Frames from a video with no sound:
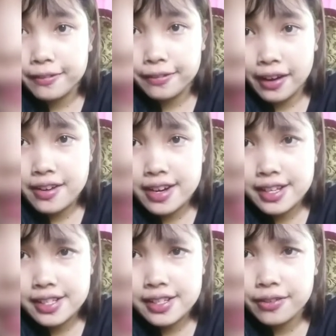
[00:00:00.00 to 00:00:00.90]

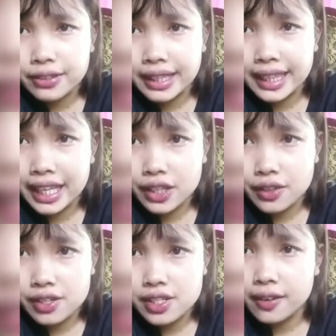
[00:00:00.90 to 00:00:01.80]
varieties of a
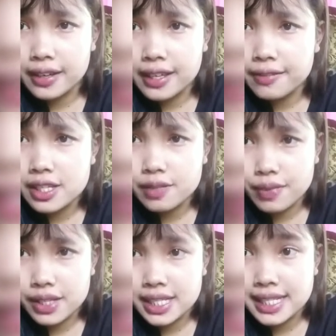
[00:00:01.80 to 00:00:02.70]
language, or even
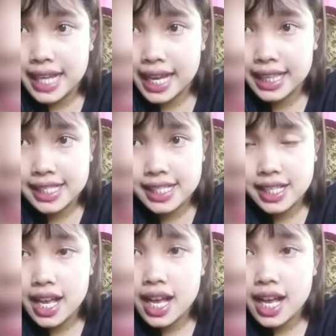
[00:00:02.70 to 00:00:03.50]
speech styles,